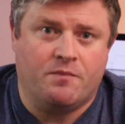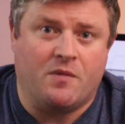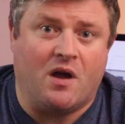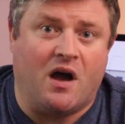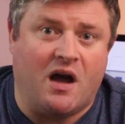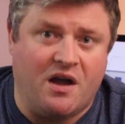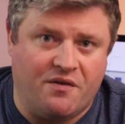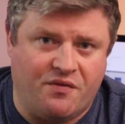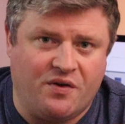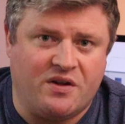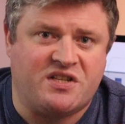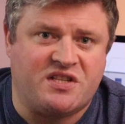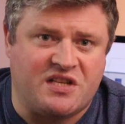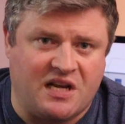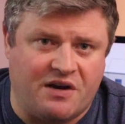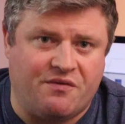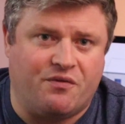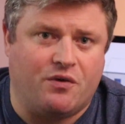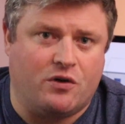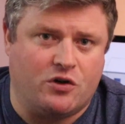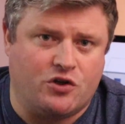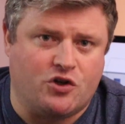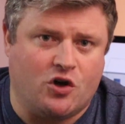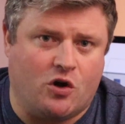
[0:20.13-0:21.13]
I've had
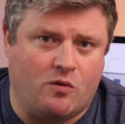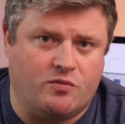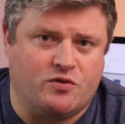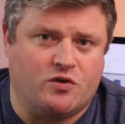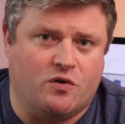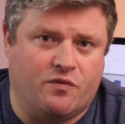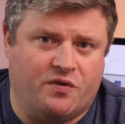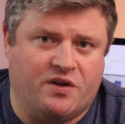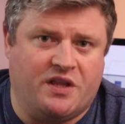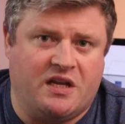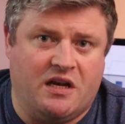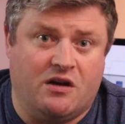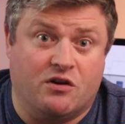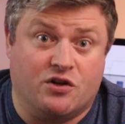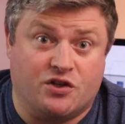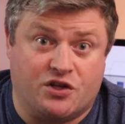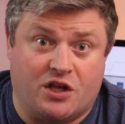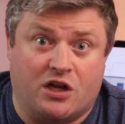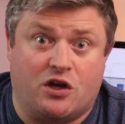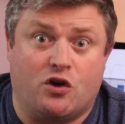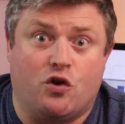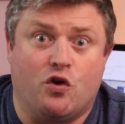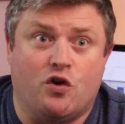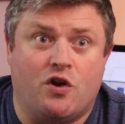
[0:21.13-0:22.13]
several jobs over the years
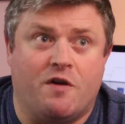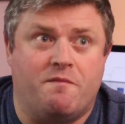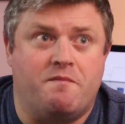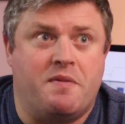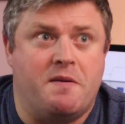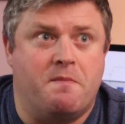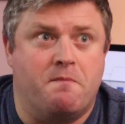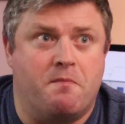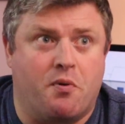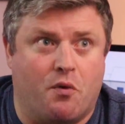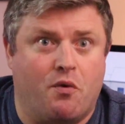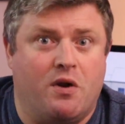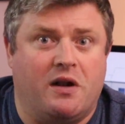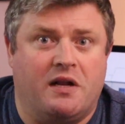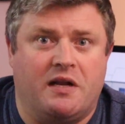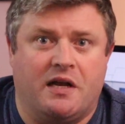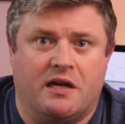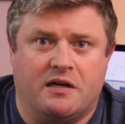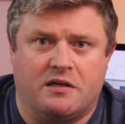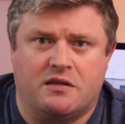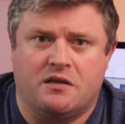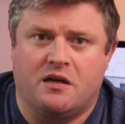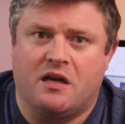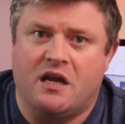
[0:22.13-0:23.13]
that could have been
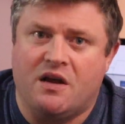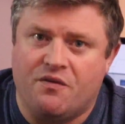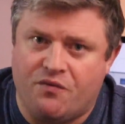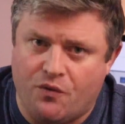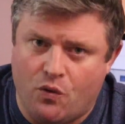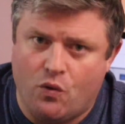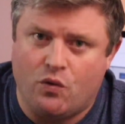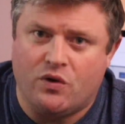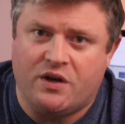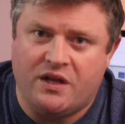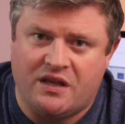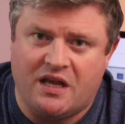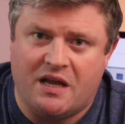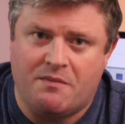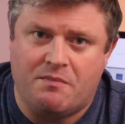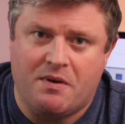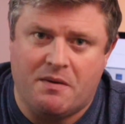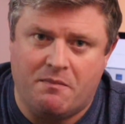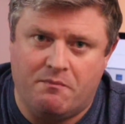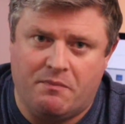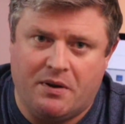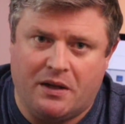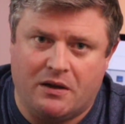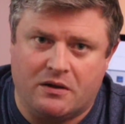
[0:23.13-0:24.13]
brilliant if only they'd
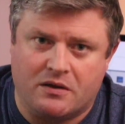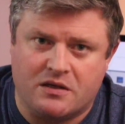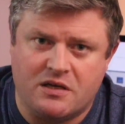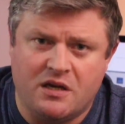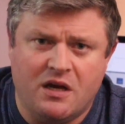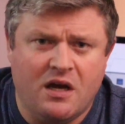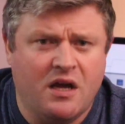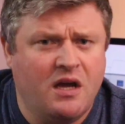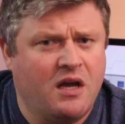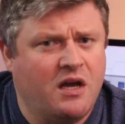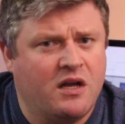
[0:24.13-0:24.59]
been built.